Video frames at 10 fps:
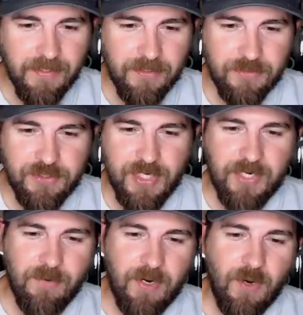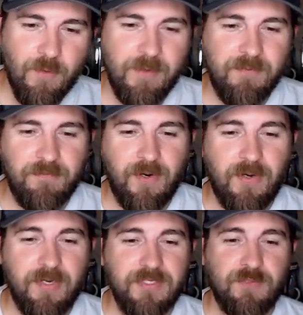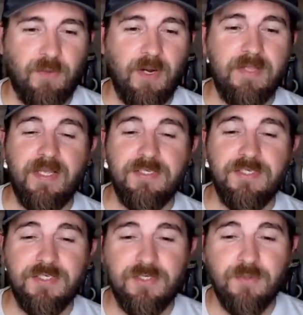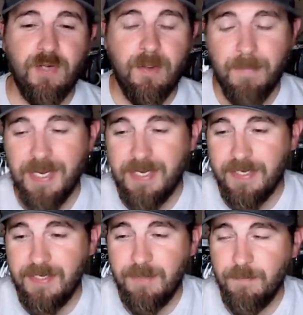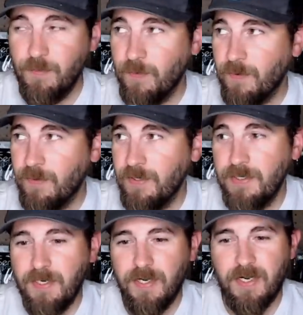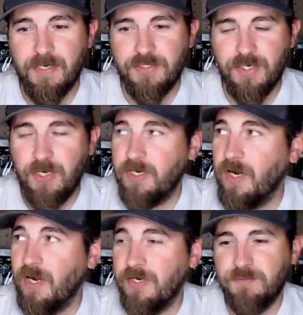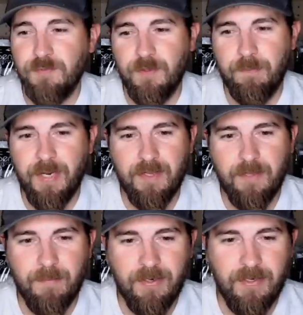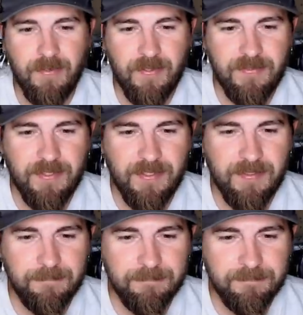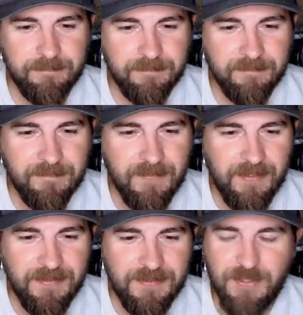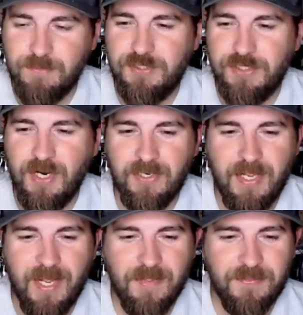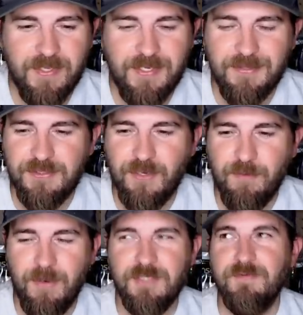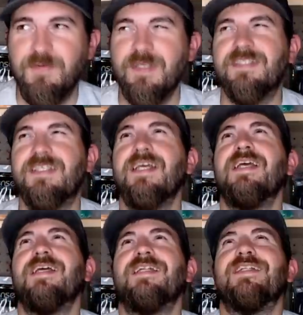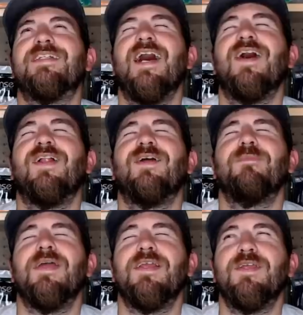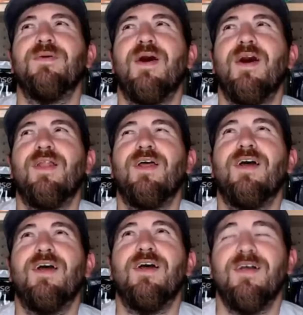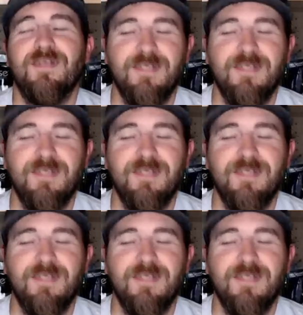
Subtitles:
The Jackal Aobi Frog is great. They just do not make it anymore. John Cox won a pile of money on that thing. Dude, Sean Law, thank you so much for the $10 make you holla.